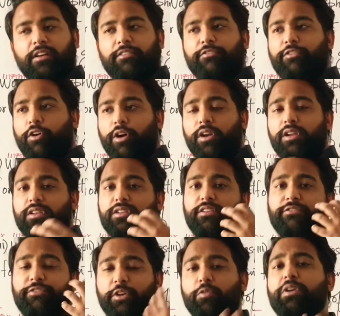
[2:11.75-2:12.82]
For
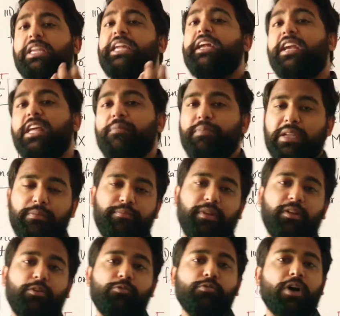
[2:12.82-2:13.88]
few needy people
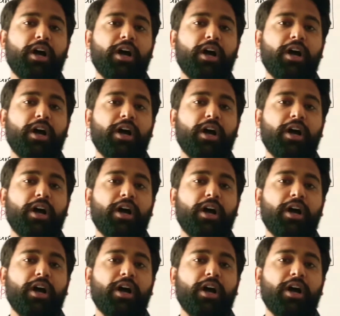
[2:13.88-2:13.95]
who